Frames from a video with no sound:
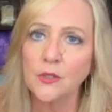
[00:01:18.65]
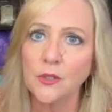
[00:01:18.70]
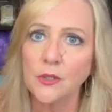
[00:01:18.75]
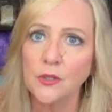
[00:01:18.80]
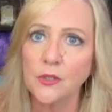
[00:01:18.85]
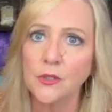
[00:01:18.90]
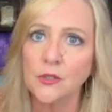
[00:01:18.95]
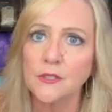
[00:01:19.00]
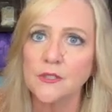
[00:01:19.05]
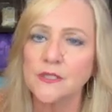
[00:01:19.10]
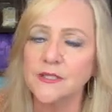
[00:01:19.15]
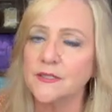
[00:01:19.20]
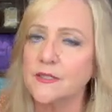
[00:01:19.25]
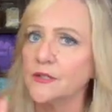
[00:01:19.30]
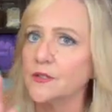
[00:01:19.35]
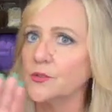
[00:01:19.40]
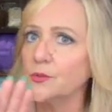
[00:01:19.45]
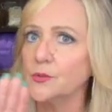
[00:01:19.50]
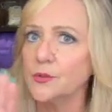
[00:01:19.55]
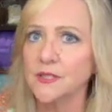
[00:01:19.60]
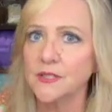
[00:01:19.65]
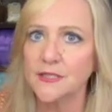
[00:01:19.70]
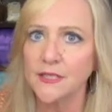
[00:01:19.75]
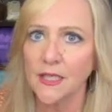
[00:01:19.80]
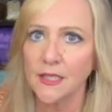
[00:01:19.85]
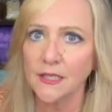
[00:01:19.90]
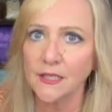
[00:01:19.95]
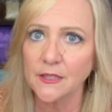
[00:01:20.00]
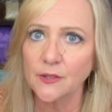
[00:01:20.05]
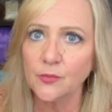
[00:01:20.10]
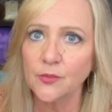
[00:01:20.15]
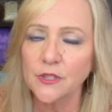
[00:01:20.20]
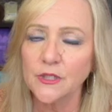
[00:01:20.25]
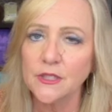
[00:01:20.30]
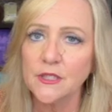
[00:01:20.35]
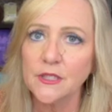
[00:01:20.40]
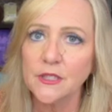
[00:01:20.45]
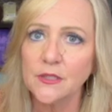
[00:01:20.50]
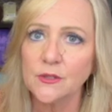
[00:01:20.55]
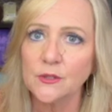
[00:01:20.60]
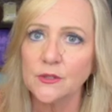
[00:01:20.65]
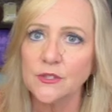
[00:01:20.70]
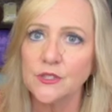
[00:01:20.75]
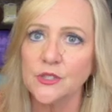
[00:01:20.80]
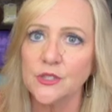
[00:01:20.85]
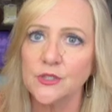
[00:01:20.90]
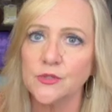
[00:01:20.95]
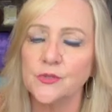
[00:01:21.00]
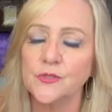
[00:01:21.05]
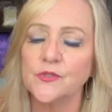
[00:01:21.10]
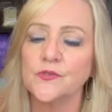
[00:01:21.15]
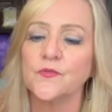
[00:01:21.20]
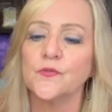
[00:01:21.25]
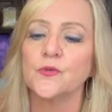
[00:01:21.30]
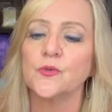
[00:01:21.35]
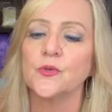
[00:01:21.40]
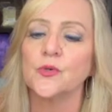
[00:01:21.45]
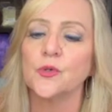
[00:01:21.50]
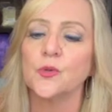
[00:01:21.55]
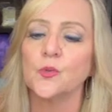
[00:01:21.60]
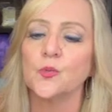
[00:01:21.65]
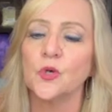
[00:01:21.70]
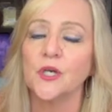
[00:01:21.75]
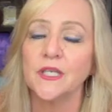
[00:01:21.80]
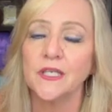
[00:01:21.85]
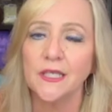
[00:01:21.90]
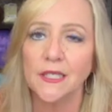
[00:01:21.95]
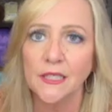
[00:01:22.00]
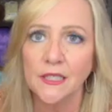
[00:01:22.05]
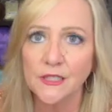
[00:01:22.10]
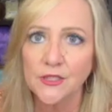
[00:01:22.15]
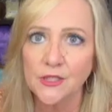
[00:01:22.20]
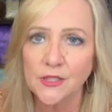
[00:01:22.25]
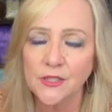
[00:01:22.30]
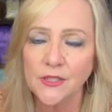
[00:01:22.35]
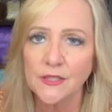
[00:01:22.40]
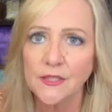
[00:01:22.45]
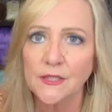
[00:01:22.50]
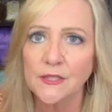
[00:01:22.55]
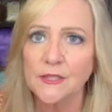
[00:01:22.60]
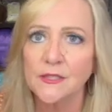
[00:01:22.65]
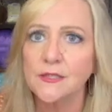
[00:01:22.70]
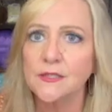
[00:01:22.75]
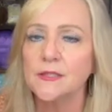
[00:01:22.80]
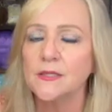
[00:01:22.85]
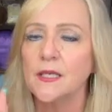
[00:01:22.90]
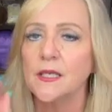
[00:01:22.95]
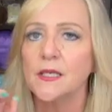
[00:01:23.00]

cards that tell you exactly what the needle is used for, what gauge it is,